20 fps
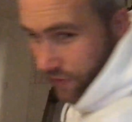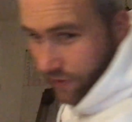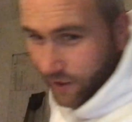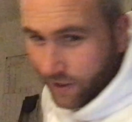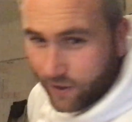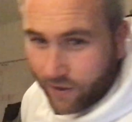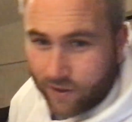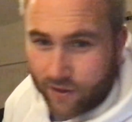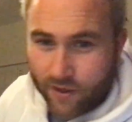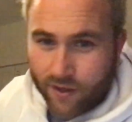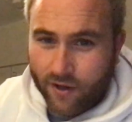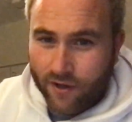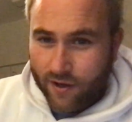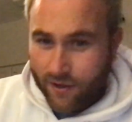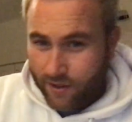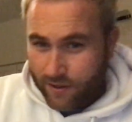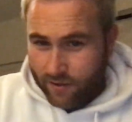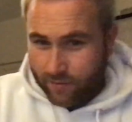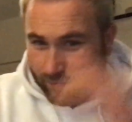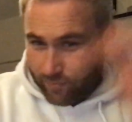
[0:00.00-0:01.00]
with a
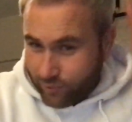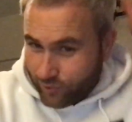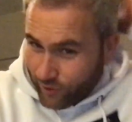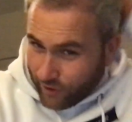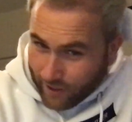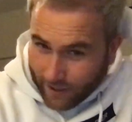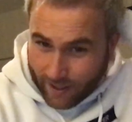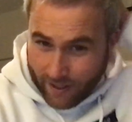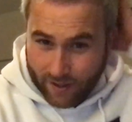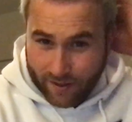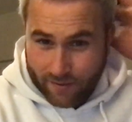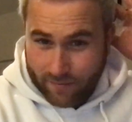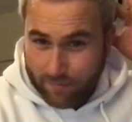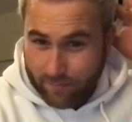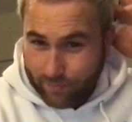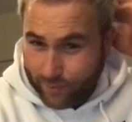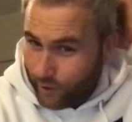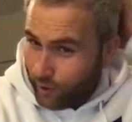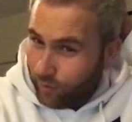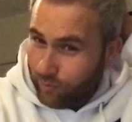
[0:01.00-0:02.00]
pretty
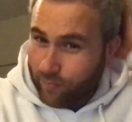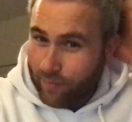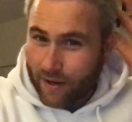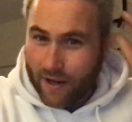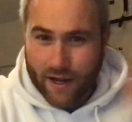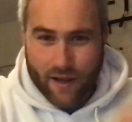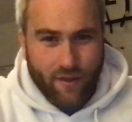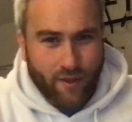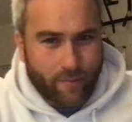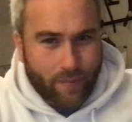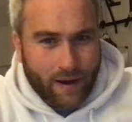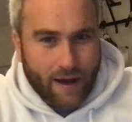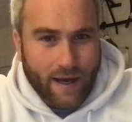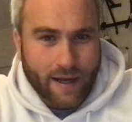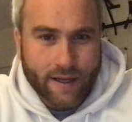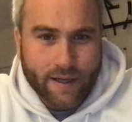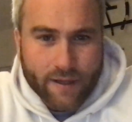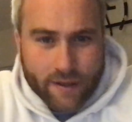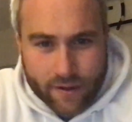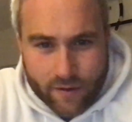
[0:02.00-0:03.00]
brown bit at the
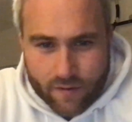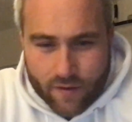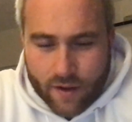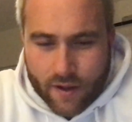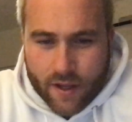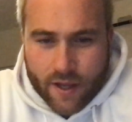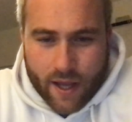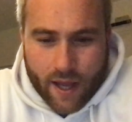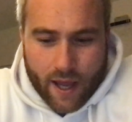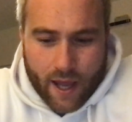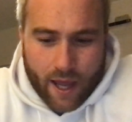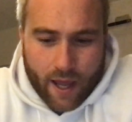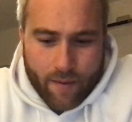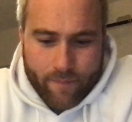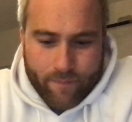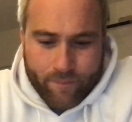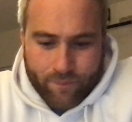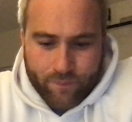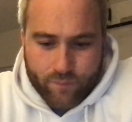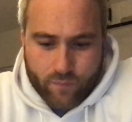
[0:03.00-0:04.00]
back.
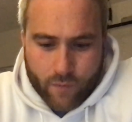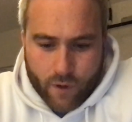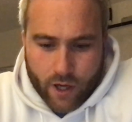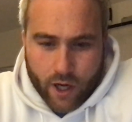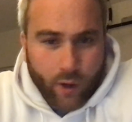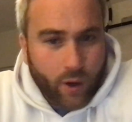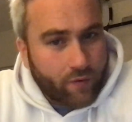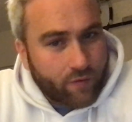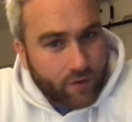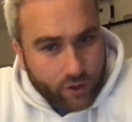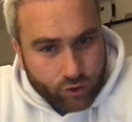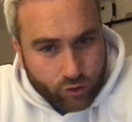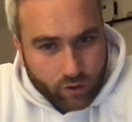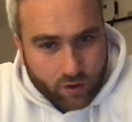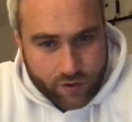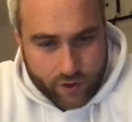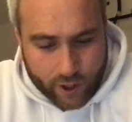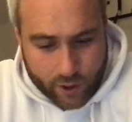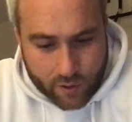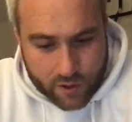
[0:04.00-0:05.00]
However, it took
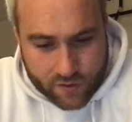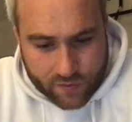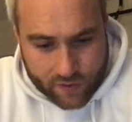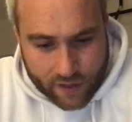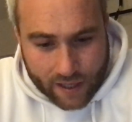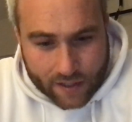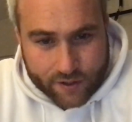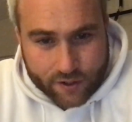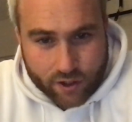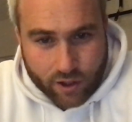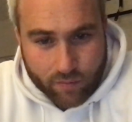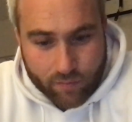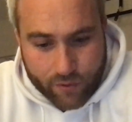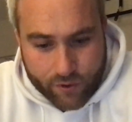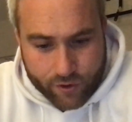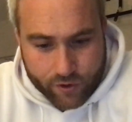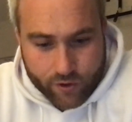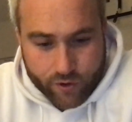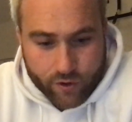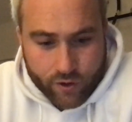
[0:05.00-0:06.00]
3 hours for that to come
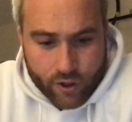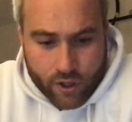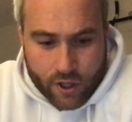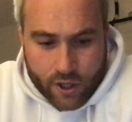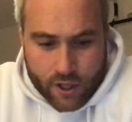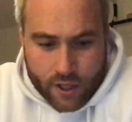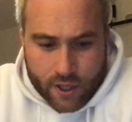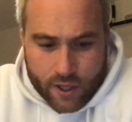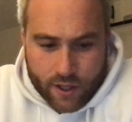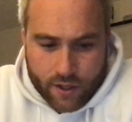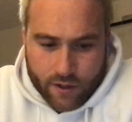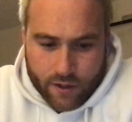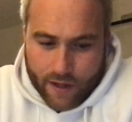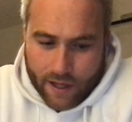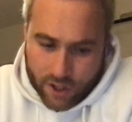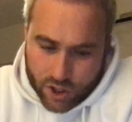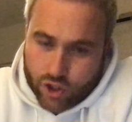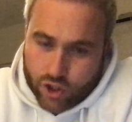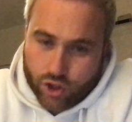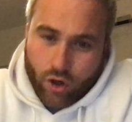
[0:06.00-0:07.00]
through. You
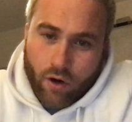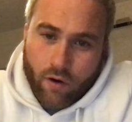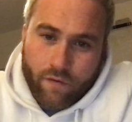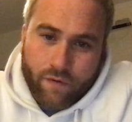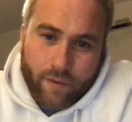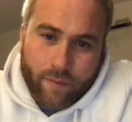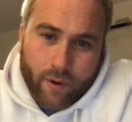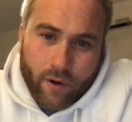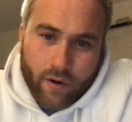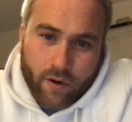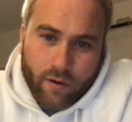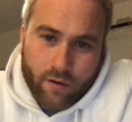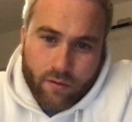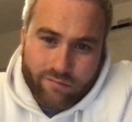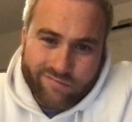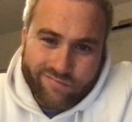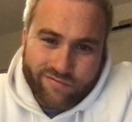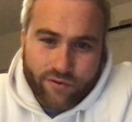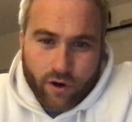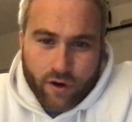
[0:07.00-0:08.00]
then stop for about
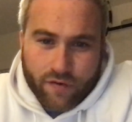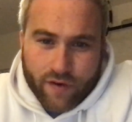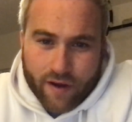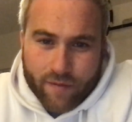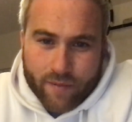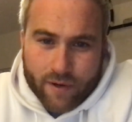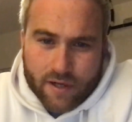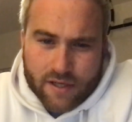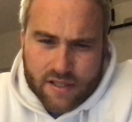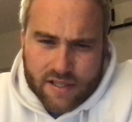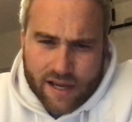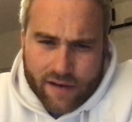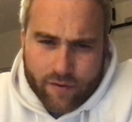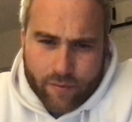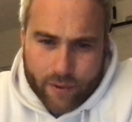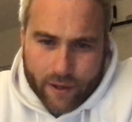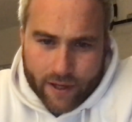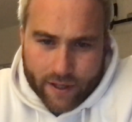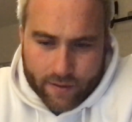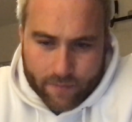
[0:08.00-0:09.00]
45 minutes to have a
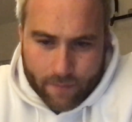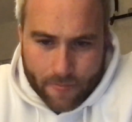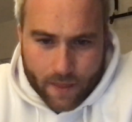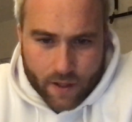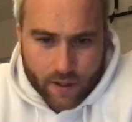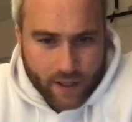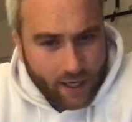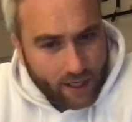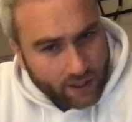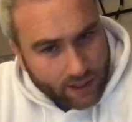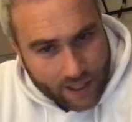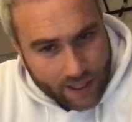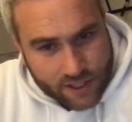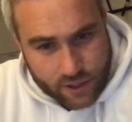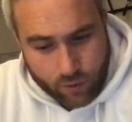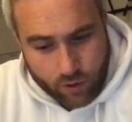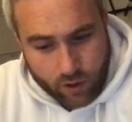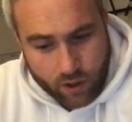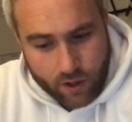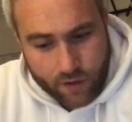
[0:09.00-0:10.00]
break, get a
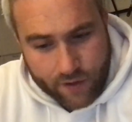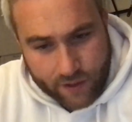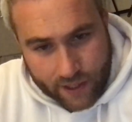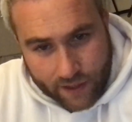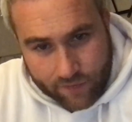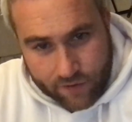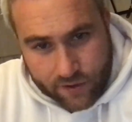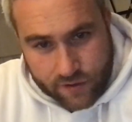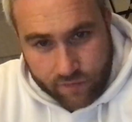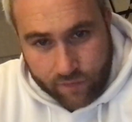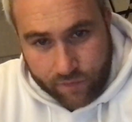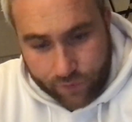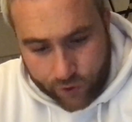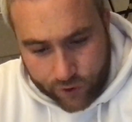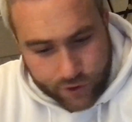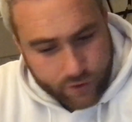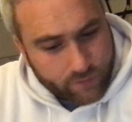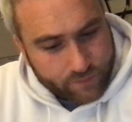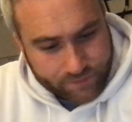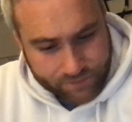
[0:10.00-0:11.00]
glass of water, they give you some
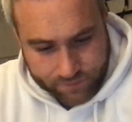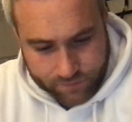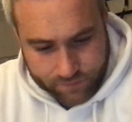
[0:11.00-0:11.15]
food.